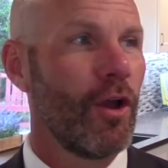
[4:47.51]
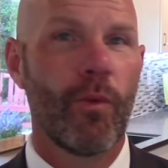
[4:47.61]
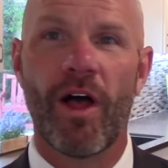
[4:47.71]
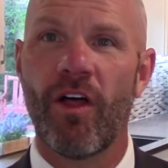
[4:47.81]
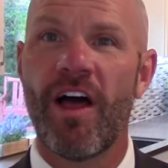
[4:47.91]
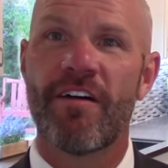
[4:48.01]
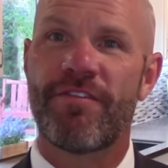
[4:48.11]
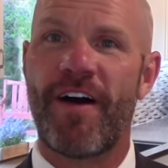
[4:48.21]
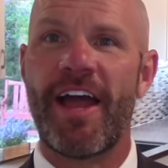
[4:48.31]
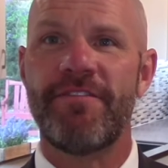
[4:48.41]
Well,
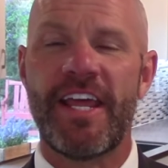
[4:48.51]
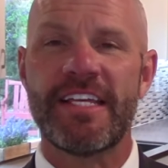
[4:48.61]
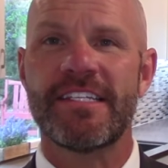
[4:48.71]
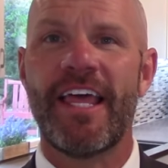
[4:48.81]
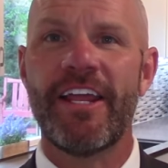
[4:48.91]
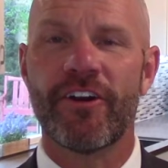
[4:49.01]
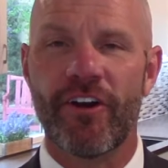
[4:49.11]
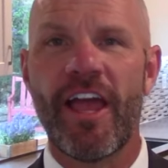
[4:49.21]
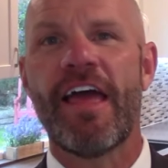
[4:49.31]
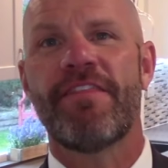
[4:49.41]
5 days
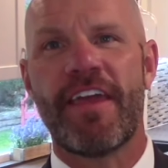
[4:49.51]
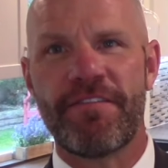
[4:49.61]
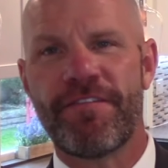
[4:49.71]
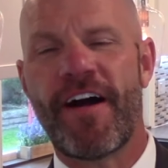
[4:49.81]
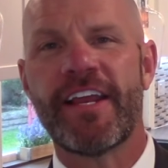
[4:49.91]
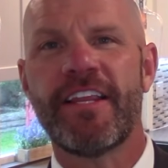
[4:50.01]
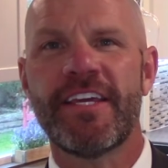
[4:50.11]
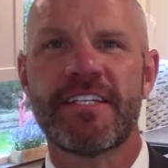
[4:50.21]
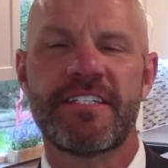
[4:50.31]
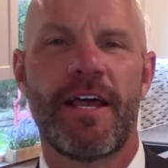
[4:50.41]
later, they finally
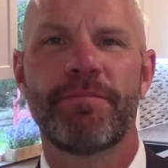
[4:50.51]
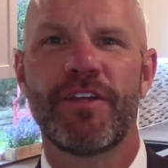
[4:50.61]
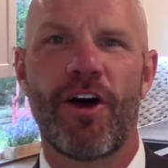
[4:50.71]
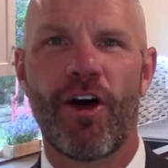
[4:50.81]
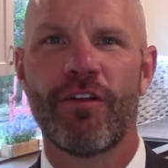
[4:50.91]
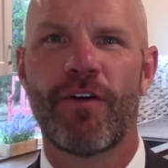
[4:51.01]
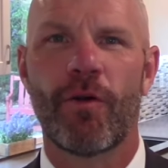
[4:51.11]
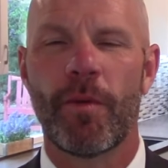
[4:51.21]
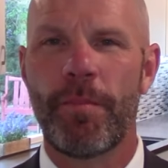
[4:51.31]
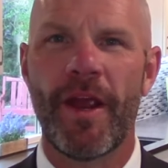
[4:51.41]
accepted all of our
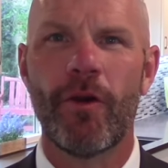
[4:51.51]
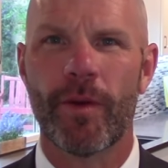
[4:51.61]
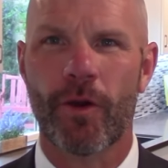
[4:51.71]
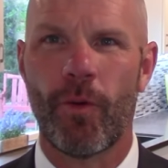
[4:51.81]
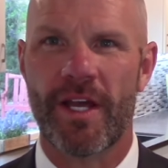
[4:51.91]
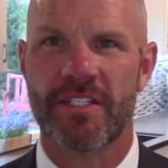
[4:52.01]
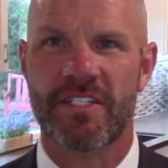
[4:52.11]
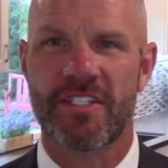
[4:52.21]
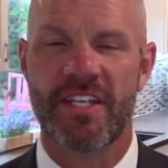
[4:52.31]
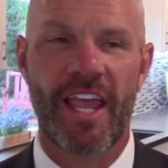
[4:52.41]
repair
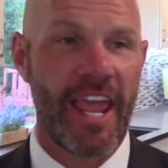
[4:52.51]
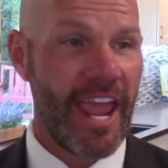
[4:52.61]
requests.